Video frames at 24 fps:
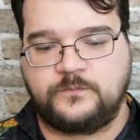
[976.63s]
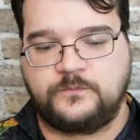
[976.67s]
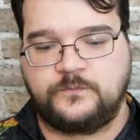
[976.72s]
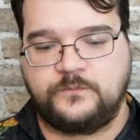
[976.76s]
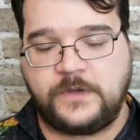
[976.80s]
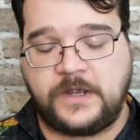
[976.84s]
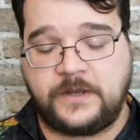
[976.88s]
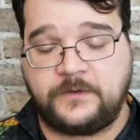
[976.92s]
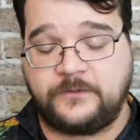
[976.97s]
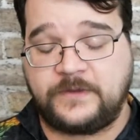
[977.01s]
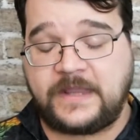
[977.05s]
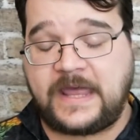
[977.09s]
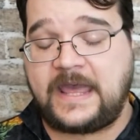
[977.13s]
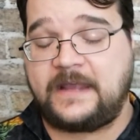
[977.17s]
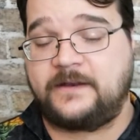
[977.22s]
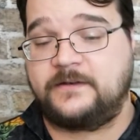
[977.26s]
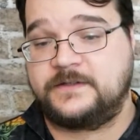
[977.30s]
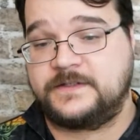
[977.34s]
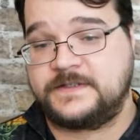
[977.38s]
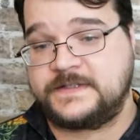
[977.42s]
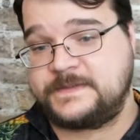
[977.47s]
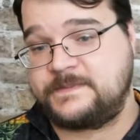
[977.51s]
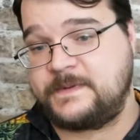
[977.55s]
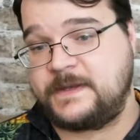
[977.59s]

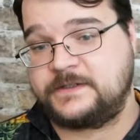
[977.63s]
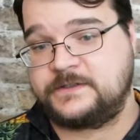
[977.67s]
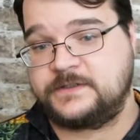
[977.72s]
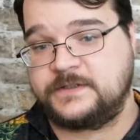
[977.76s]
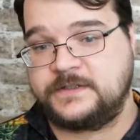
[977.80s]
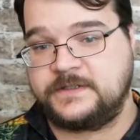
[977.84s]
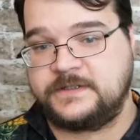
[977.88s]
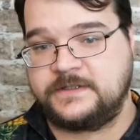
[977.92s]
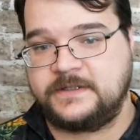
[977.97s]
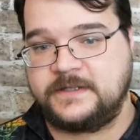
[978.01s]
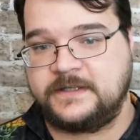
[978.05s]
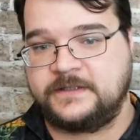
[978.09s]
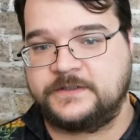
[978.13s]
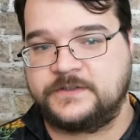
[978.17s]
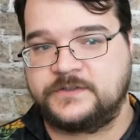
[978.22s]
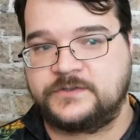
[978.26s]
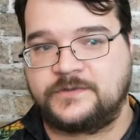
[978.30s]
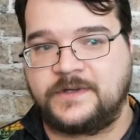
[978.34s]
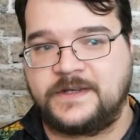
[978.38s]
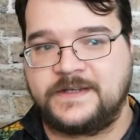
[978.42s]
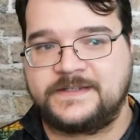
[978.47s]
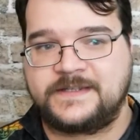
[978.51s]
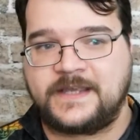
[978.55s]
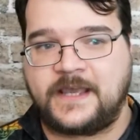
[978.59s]
that especially
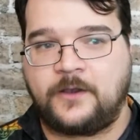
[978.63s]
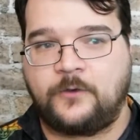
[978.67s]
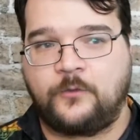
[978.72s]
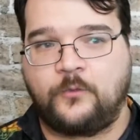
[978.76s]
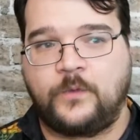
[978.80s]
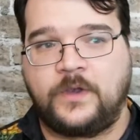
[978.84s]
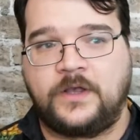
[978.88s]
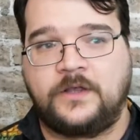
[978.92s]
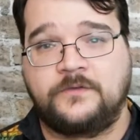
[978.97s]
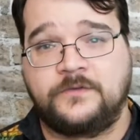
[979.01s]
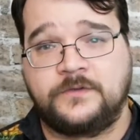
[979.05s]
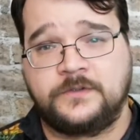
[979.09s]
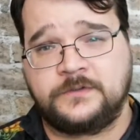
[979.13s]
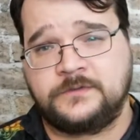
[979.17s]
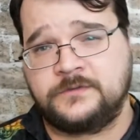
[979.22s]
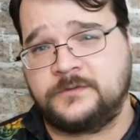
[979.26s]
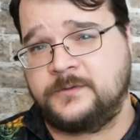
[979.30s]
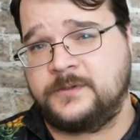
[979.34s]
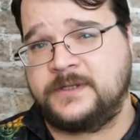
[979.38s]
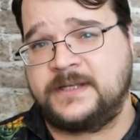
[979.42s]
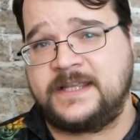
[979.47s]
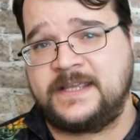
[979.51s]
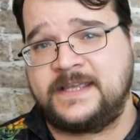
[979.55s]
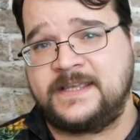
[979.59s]
illustrates how well the
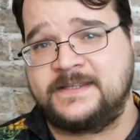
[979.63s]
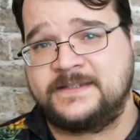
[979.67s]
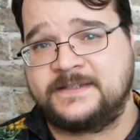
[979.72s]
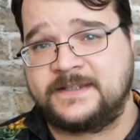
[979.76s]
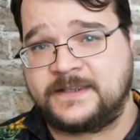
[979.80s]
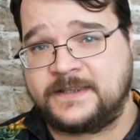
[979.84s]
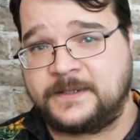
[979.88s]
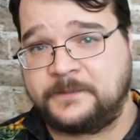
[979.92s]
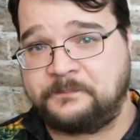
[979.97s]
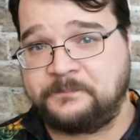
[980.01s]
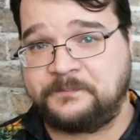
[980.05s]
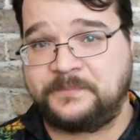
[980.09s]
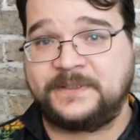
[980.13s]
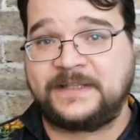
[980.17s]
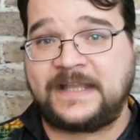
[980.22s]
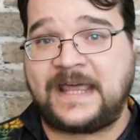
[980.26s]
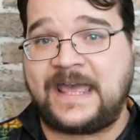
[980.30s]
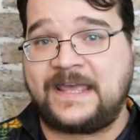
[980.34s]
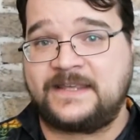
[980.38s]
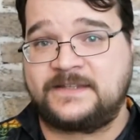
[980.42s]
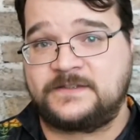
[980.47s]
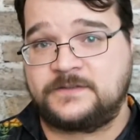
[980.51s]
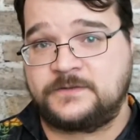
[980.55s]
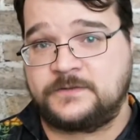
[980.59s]
Druid is at the
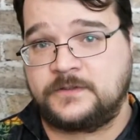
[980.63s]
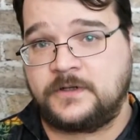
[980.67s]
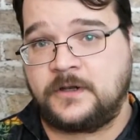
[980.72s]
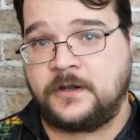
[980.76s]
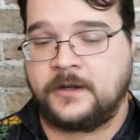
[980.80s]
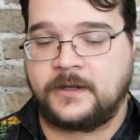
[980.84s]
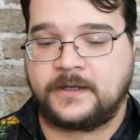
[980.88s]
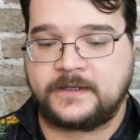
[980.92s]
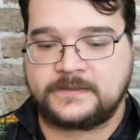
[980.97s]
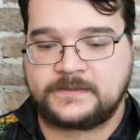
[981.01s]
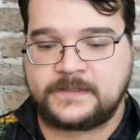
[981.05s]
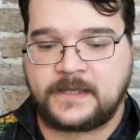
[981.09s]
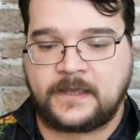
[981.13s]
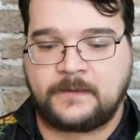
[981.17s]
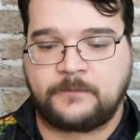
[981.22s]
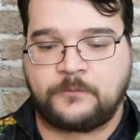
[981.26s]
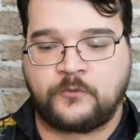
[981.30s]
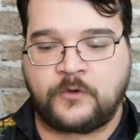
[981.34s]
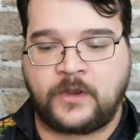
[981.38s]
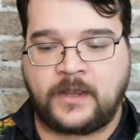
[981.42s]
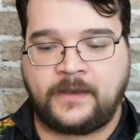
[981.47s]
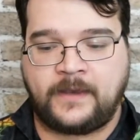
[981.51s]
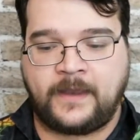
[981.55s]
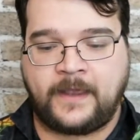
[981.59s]
Blaster archetype
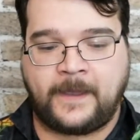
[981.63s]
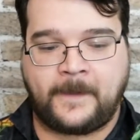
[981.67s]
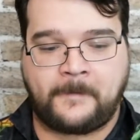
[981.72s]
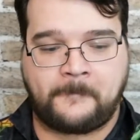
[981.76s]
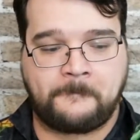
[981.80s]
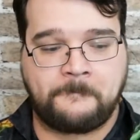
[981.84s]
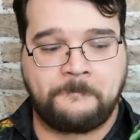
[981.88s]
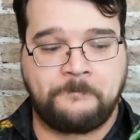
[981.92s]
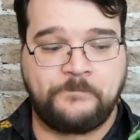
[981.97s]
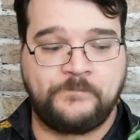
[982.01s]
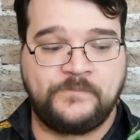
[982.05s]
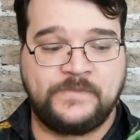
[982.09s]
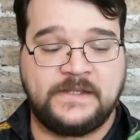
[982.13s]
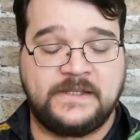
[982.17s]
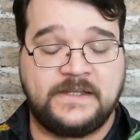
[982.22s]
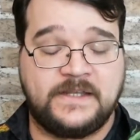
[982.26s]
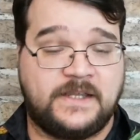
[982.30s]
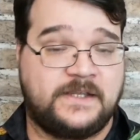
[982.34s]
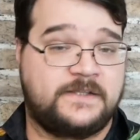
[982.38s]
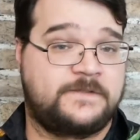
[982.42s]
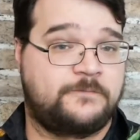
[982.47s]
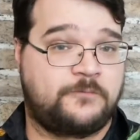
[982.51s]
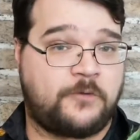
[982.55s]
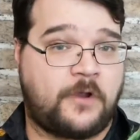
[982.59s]
right now.
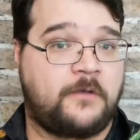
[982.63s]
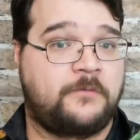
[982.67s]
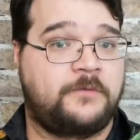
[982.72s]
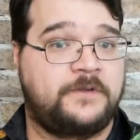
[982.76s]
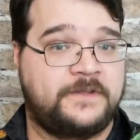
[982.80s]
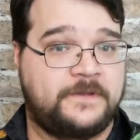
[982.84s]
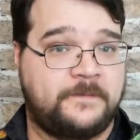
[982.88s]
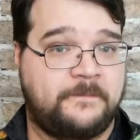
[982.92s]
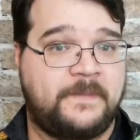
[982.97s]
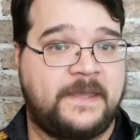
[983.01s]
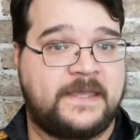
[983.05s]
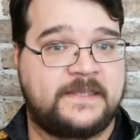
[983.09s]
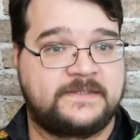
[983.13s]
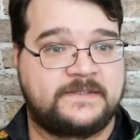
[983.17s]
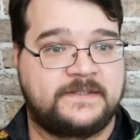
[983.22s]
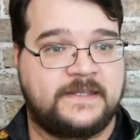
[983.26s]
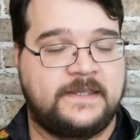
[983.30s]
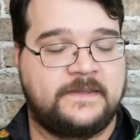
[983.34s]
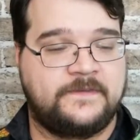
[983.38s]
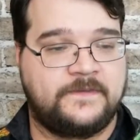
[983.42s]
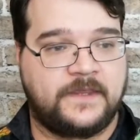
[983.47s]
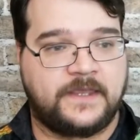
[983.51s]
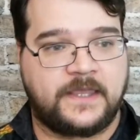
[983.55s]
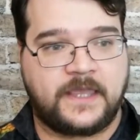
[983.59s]
It's probably the best
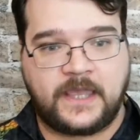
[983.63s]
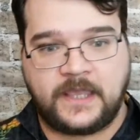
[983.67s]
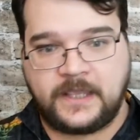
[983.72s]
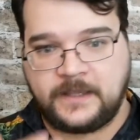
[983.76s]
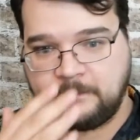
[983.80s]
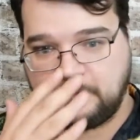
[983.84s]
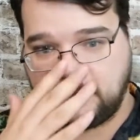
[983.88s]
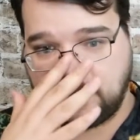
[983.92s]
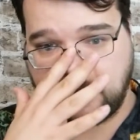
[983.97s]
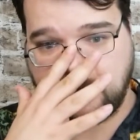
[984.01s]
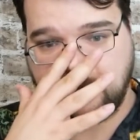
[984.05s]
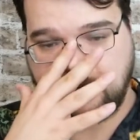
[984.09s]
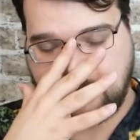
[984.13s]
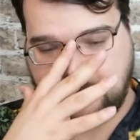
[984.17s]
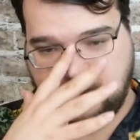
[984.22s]
in the game,